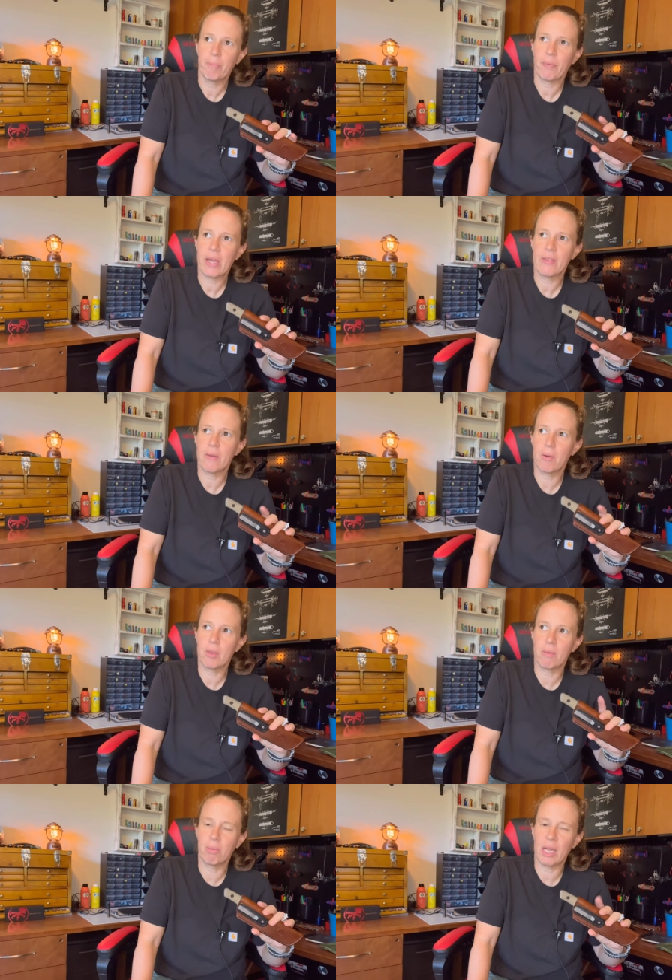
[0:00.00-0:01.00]
and the,
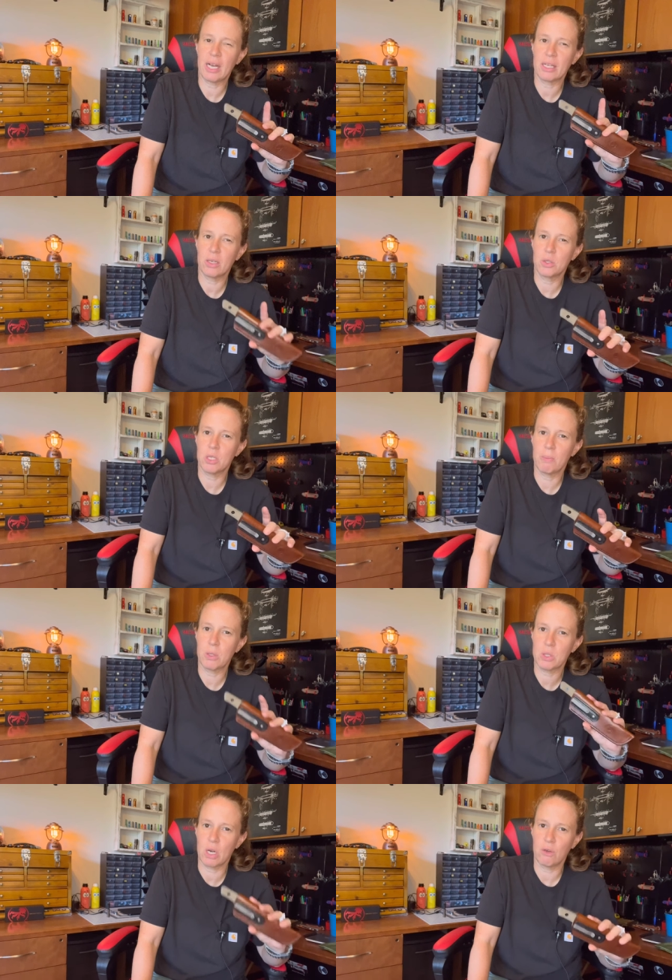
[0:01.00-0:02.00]
the blade I go to
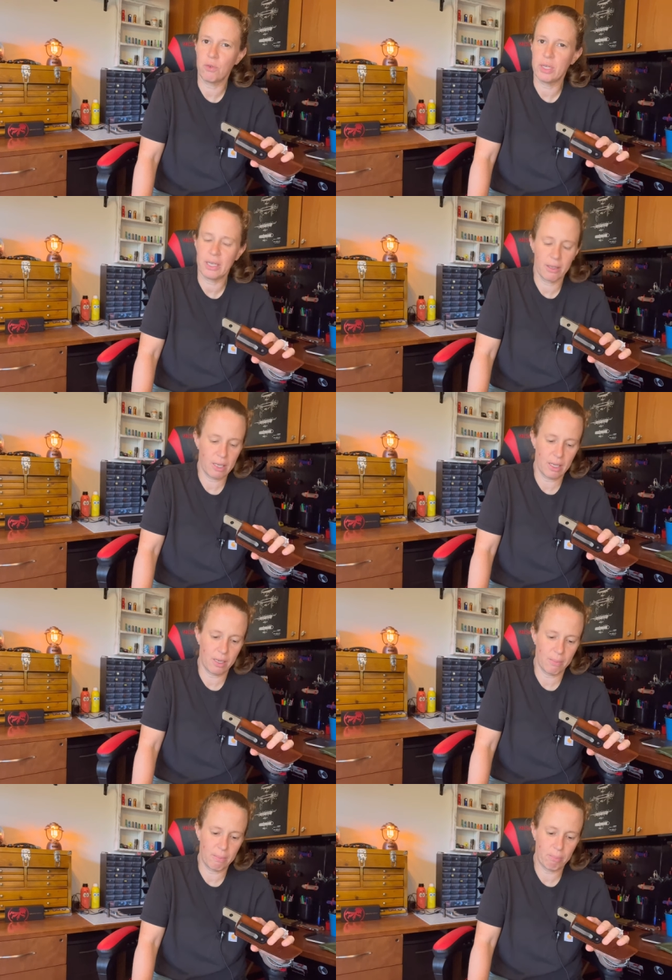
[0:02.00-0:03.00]
most often,
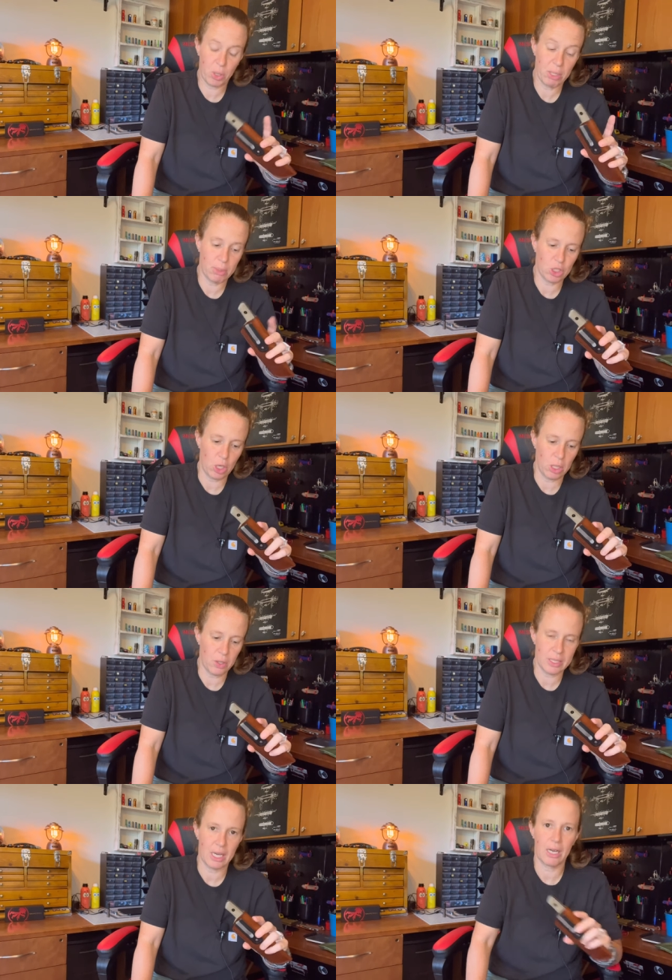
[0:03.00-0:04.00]
um, pretty much all
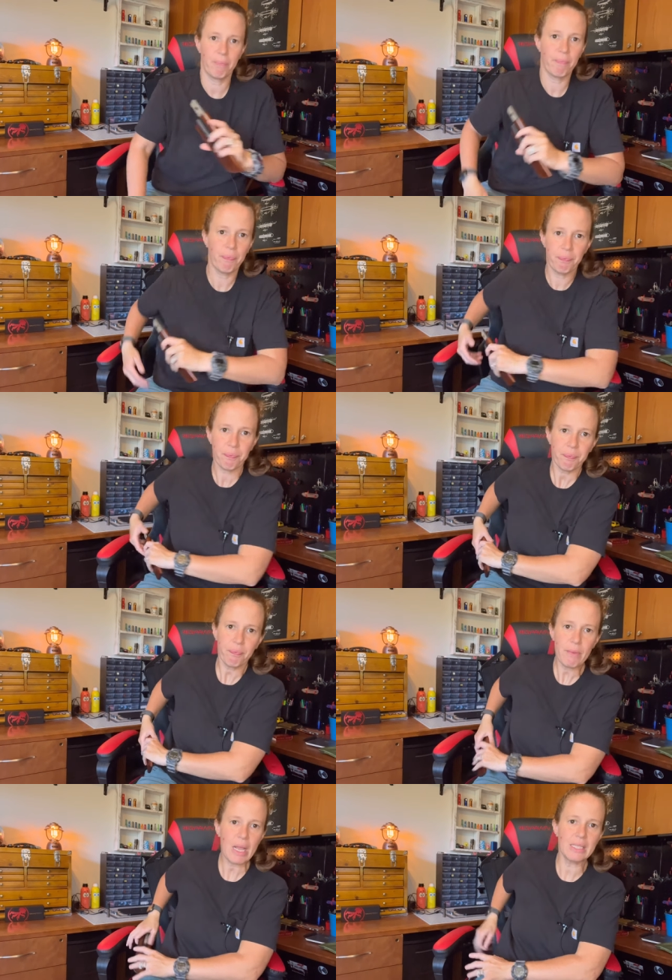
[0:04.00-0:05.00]
the time.
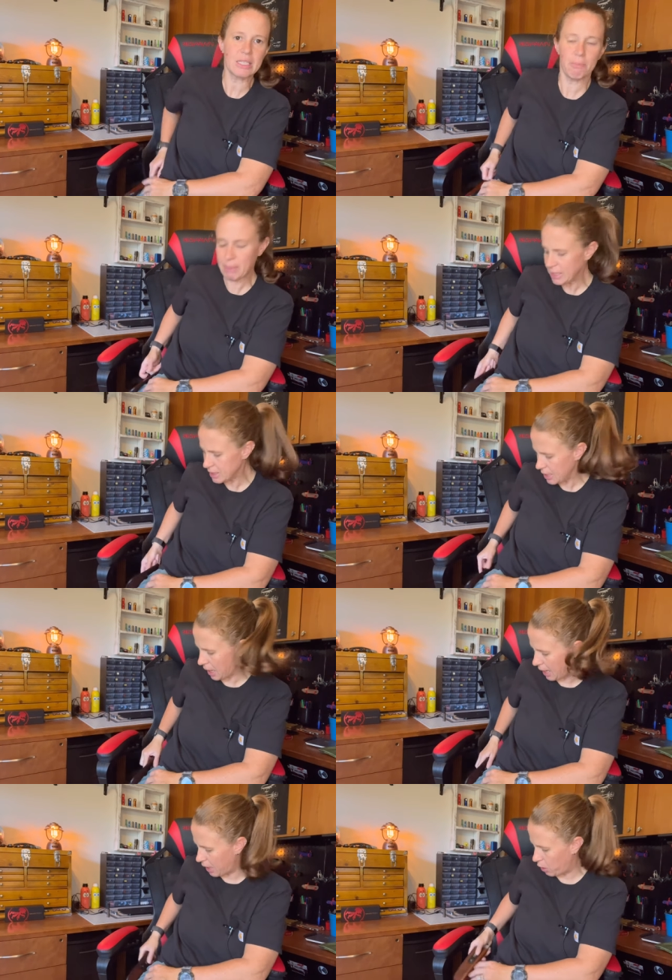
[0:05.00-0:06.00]
It's amazing
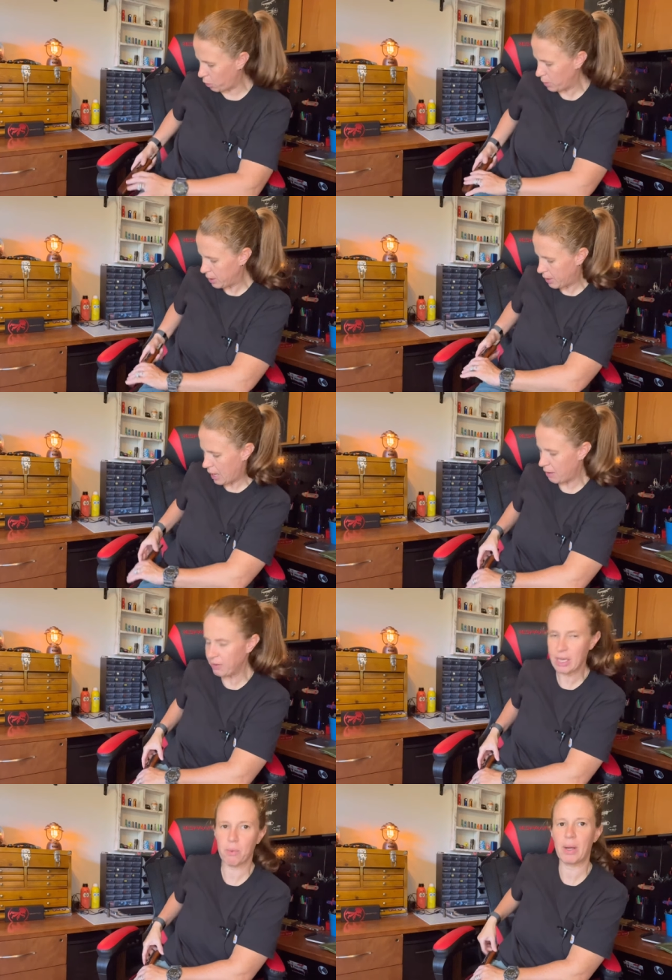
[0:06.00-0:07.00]
how
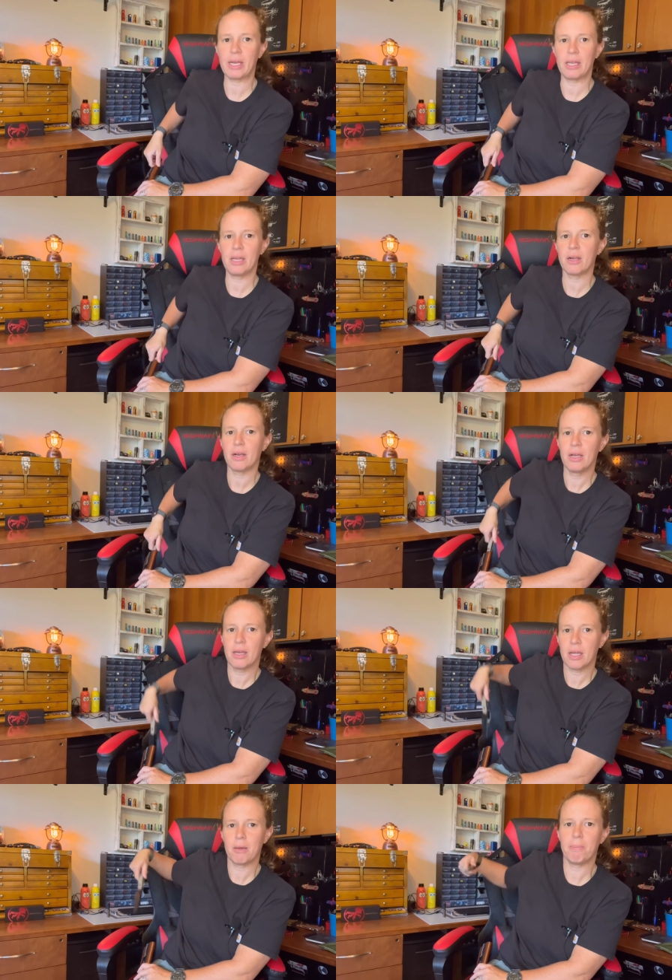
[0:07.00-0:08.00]
having it right here
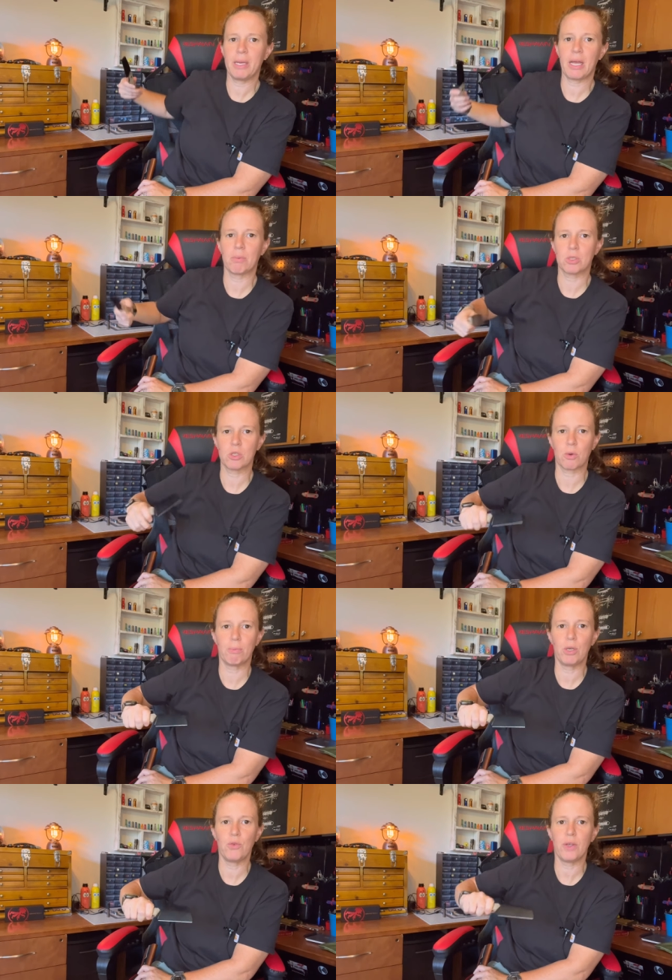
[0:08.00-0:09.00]
and being able to
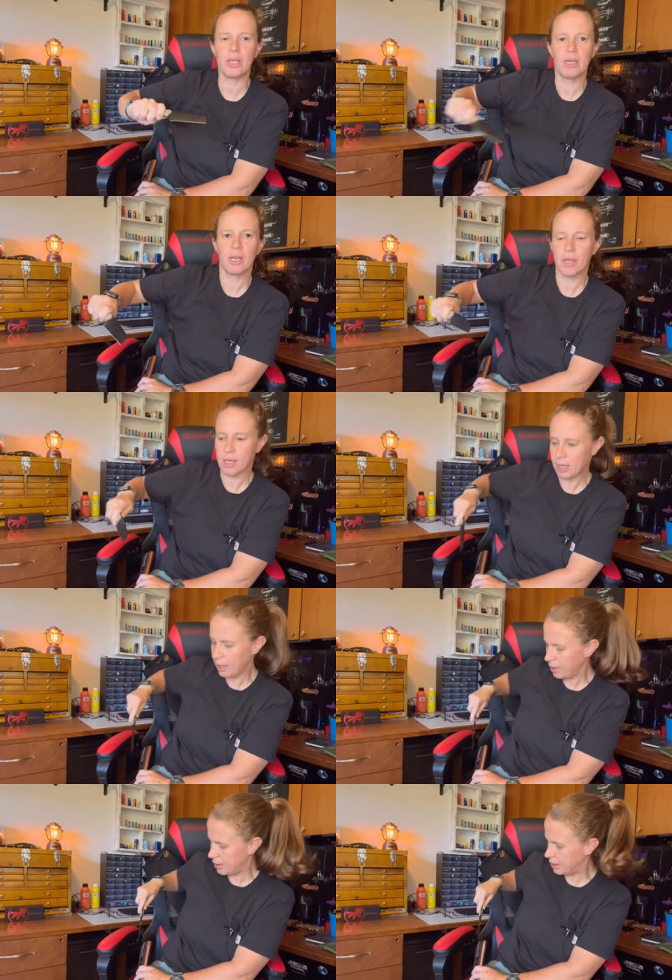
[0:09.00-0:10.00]
remove it,
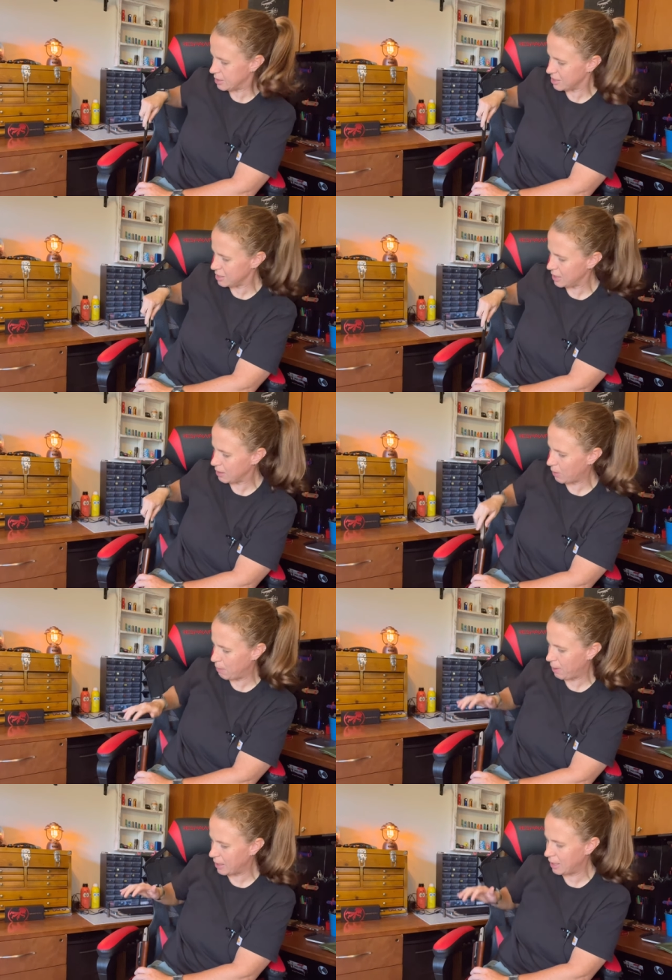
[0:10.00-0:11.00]
cut and slide it right
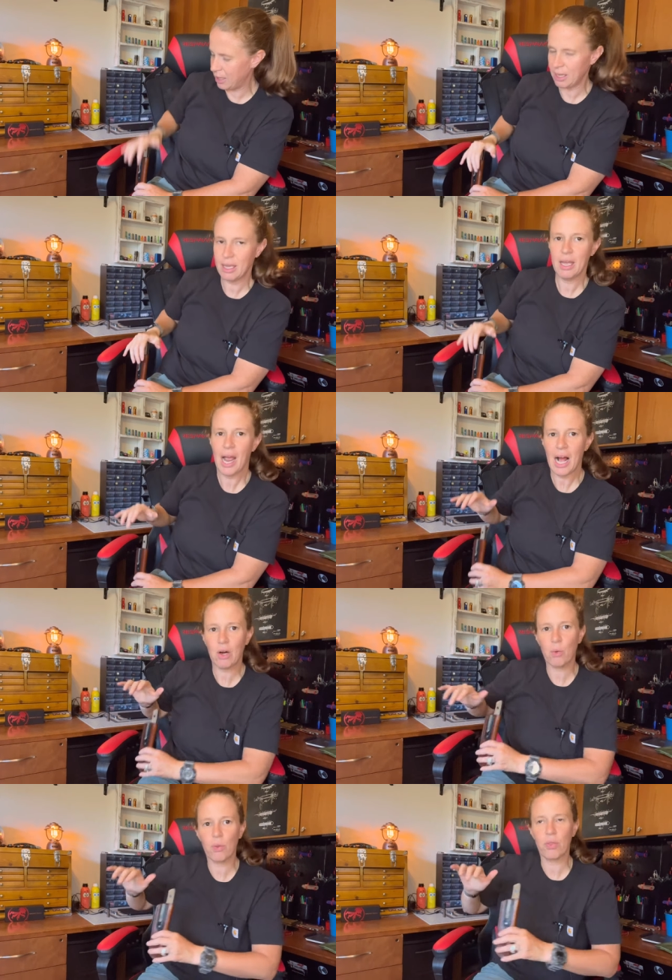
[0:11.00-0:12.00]
back in,
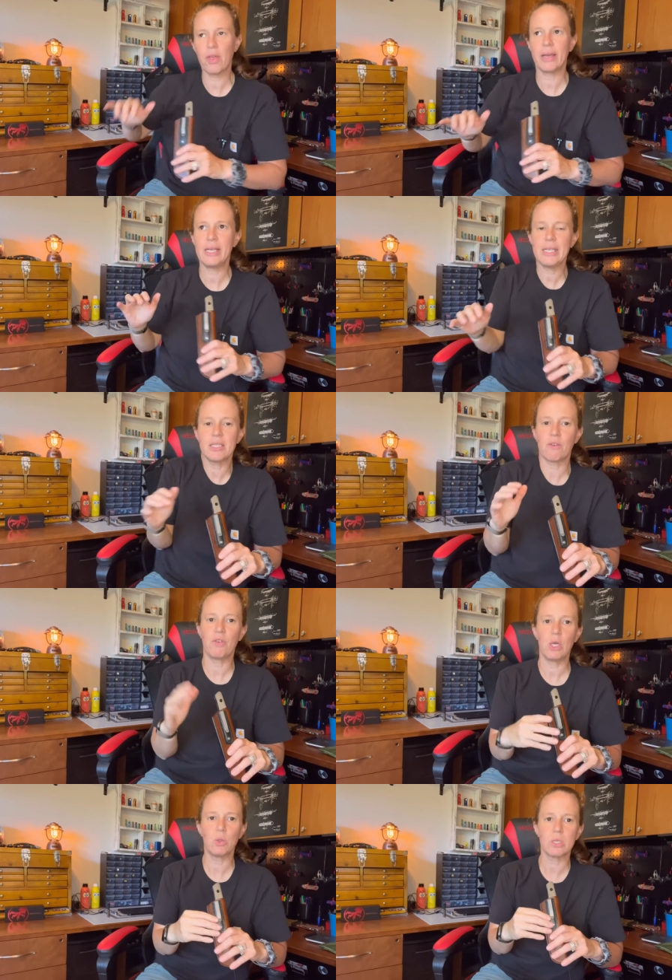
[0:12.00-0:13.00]
how the ease of
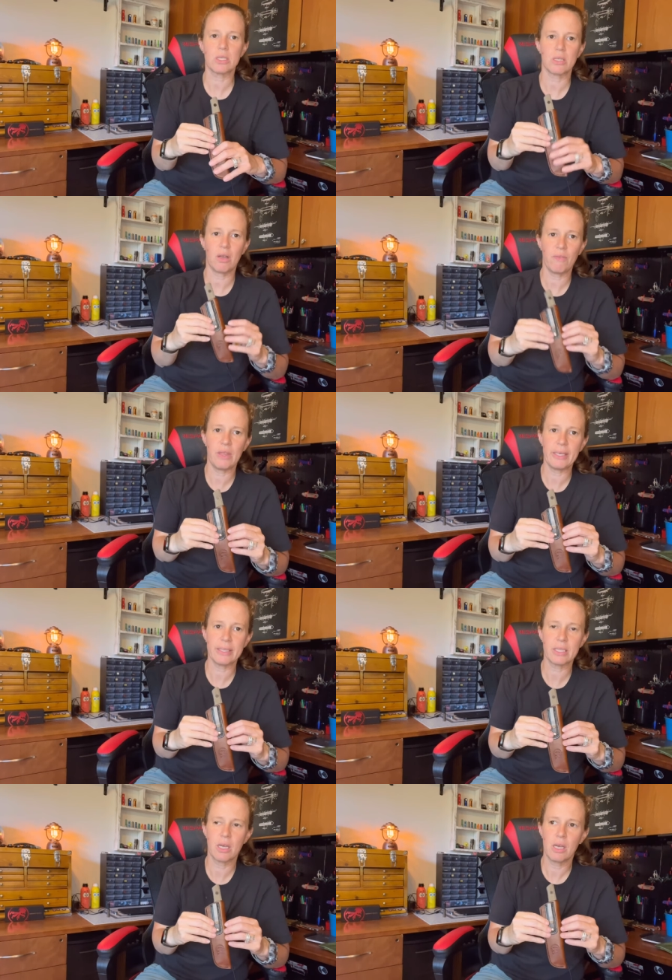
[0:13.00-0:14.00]
use of this